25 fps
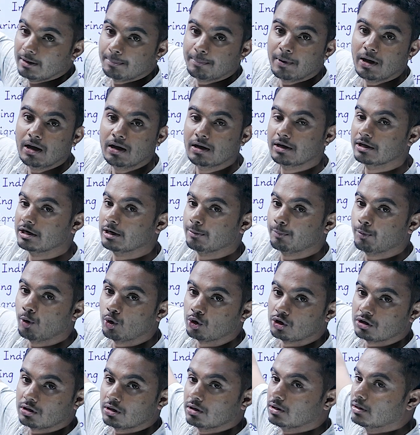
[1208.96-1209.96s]
keep a
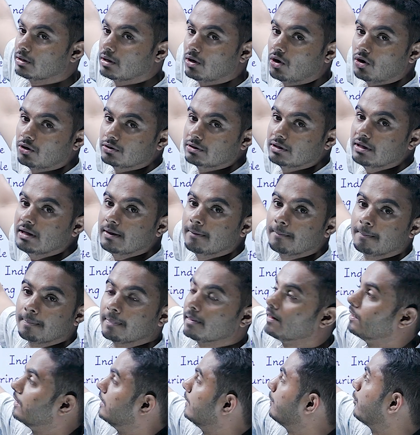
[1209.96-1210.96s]
report on the
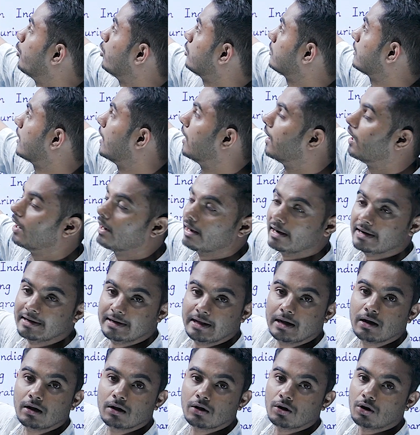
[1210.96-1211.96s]
report
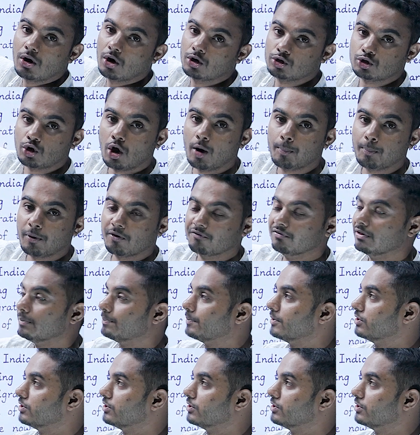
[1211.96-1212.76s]
heading on top of the